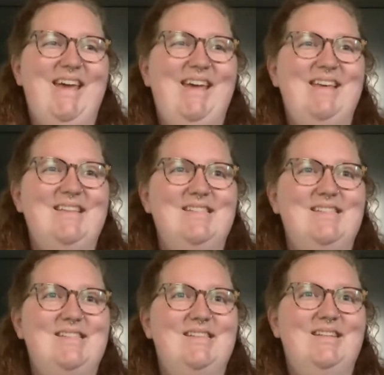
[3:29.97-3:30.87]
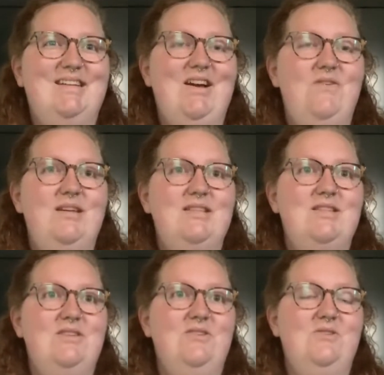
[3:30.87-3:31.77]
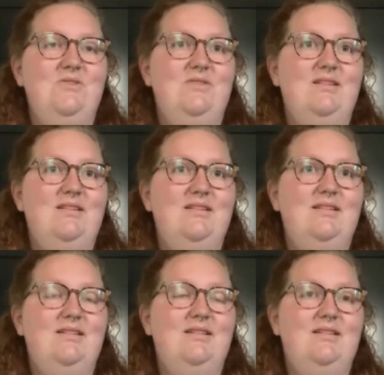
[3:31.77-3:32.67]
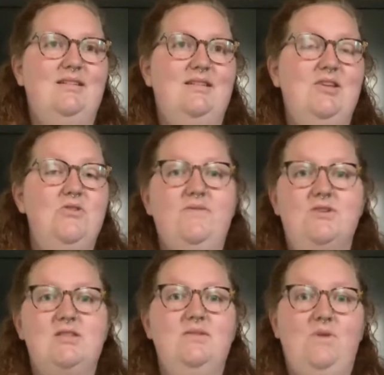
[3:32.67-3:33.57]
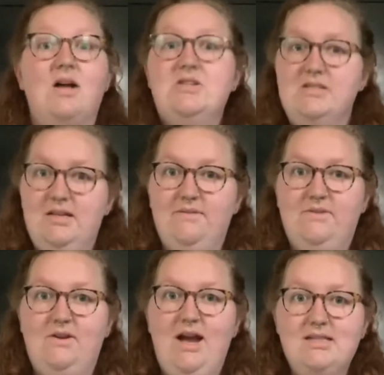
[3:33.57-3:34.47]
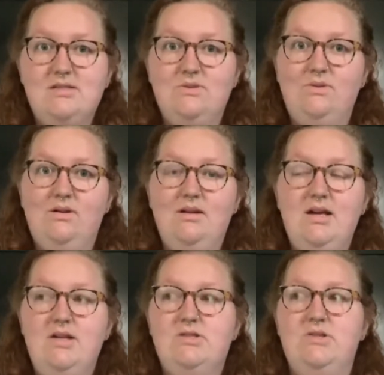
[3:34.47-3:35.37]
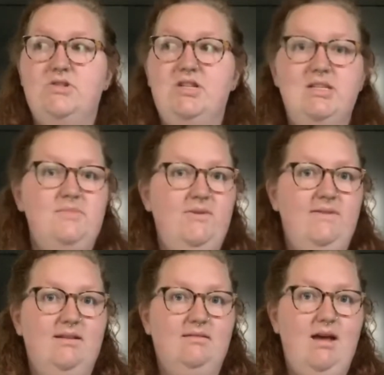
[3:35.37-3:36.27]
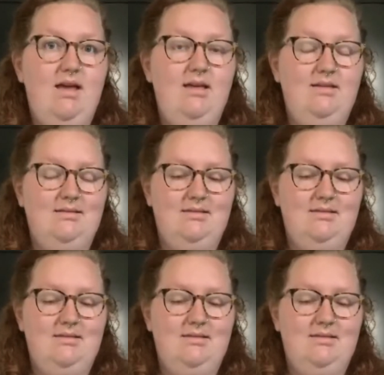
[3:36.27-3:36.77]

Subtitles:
is going to the University of Washington for grad school, so she's moving away,